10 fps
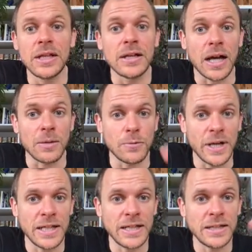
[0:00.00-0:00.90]
I'm
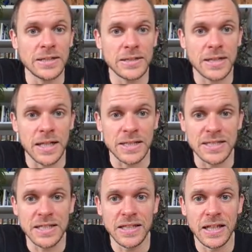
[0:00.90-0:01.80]
waiting
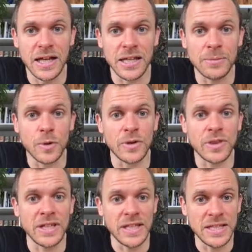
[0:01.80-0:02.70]
until I am on
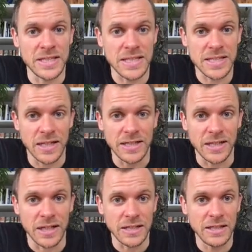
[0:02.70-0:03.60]
the inside.
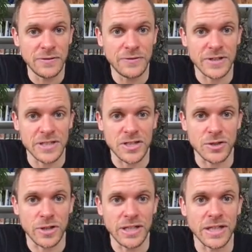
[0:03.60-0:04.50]
I lift and
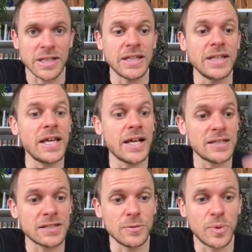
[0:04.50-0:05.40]
strike, and he
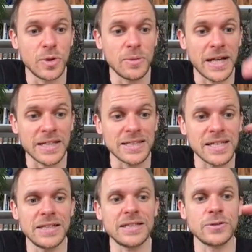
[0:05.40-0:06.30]
has to pull back his
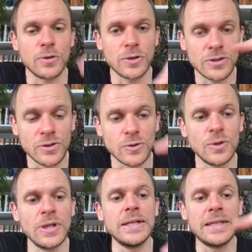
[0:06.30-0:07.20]
hand in order to
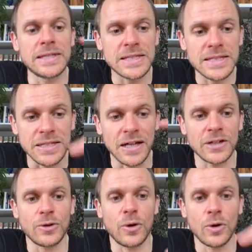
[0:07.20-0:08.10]

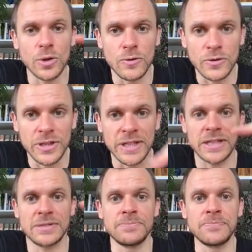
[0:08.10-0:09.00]
start all over
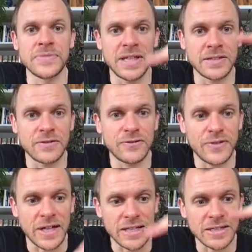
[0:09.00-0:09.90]
again and
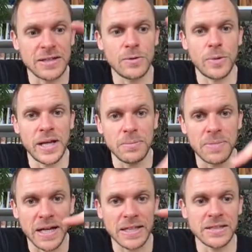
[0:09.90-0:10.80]
find the way
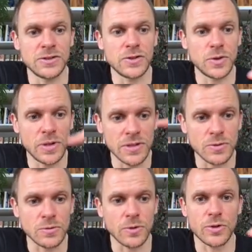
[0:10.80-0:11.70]
back into
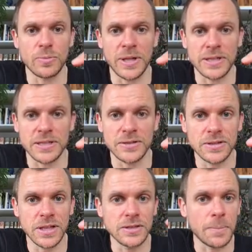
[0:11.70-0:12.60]
this Rosho pattern.
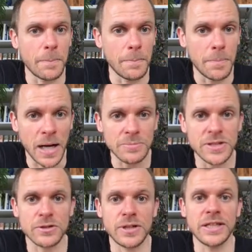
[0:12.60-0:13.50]
Okay, so bam,
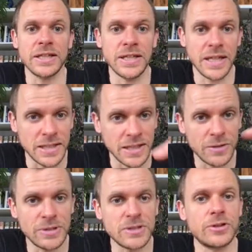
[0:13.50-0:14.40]
striking, and
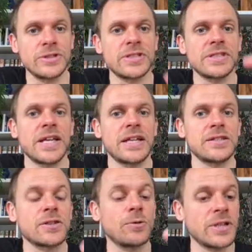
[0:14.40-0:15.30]
he returns his
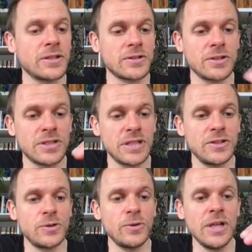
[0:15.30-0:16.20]
hand so we can
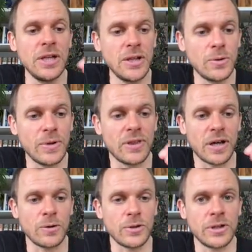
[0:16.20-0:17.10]
continue with
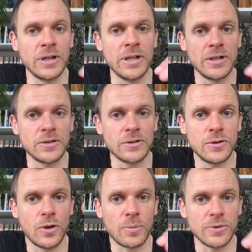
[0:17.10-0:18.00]
our
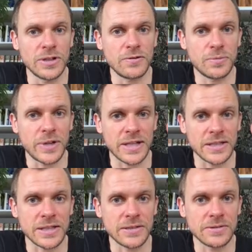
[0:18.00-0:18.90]
cooperative
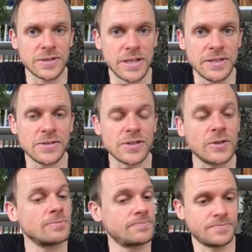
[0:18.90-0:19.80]
practice. Okay,
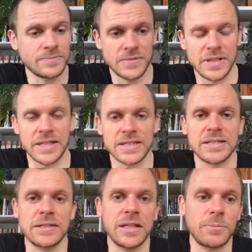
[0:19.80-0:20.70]
so
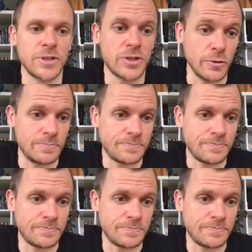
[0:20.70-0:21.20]
that's number 2.